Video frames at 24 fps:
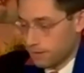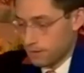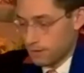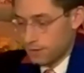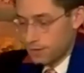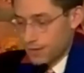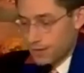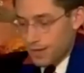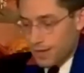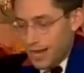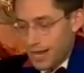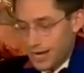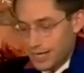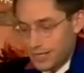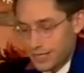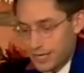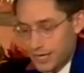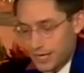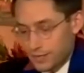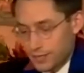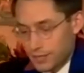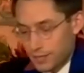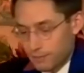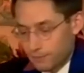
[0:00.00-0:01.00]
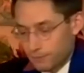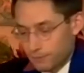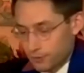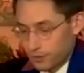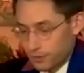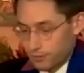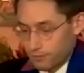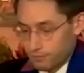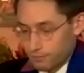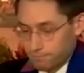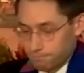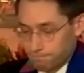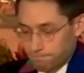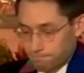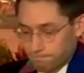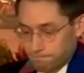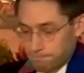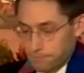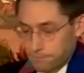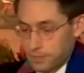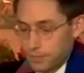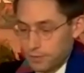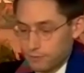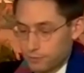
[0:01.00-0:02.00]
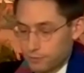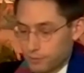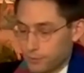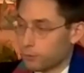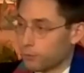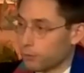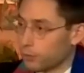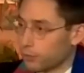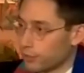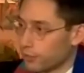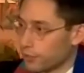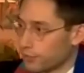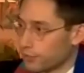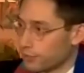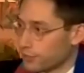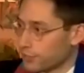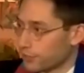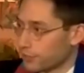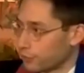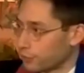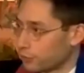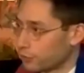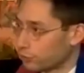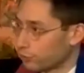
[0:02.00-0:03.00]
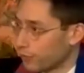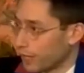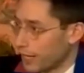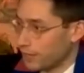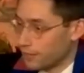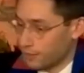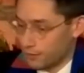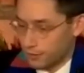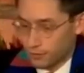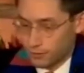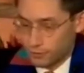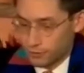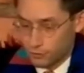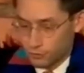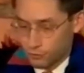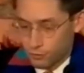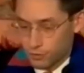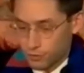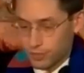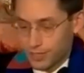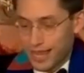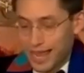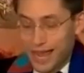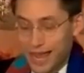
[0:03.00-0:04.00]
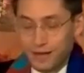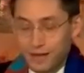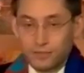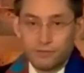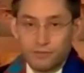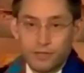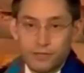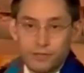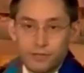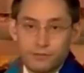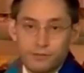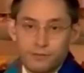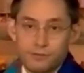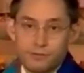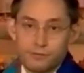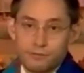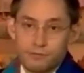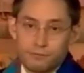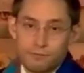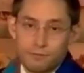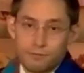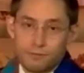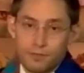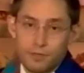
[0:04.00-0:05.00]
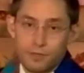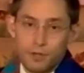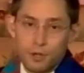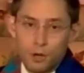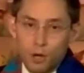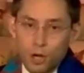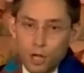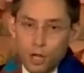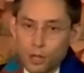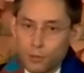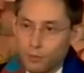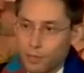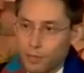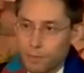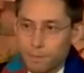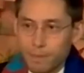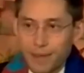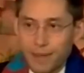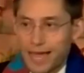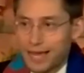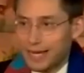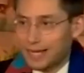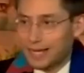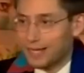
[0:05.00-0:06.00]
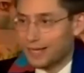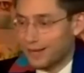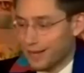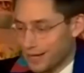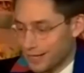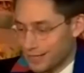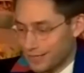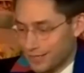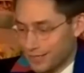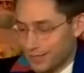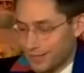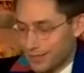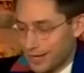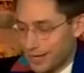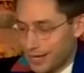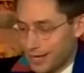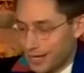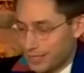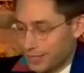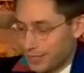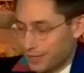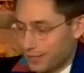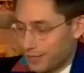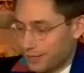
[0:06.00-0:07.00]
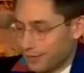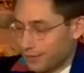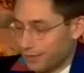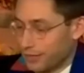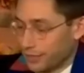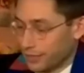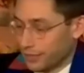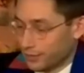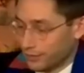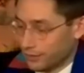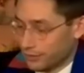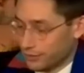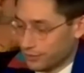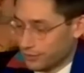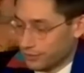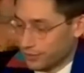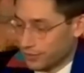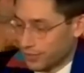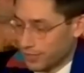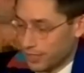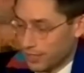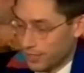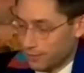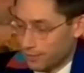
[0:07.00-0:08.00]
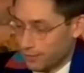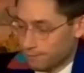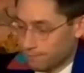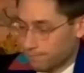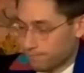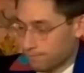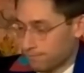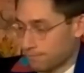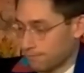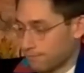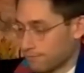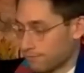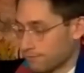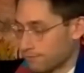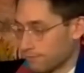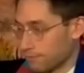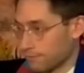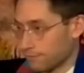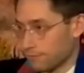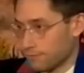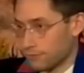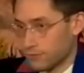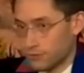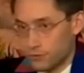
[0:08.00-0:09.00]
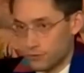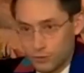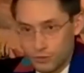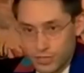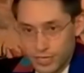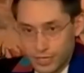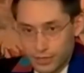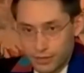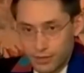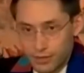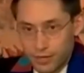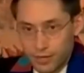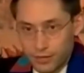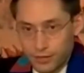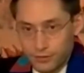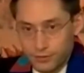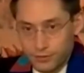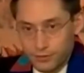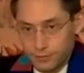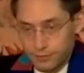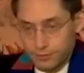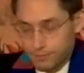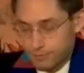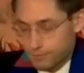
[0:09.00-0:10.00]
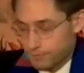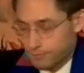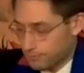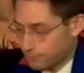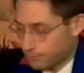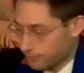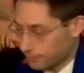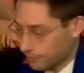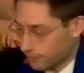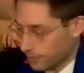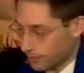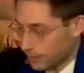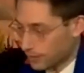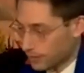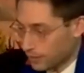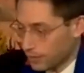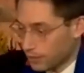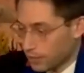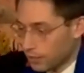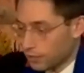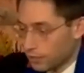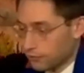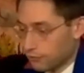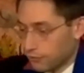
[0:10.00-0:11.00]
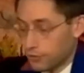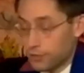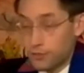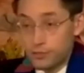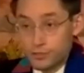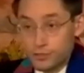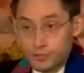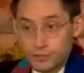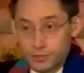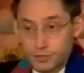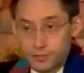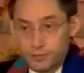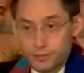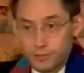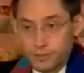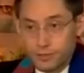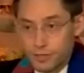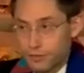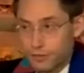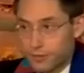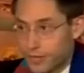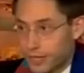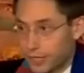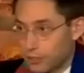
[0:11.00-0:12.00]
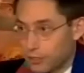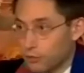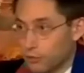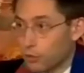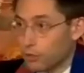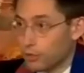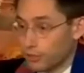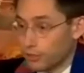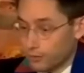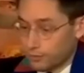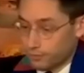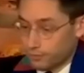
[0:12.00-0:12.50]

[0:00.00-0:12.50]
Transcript: I take comfort from the words of a trade union activist, all the way back in 1918, Nicholas Klein, who said this: first, they ignore you.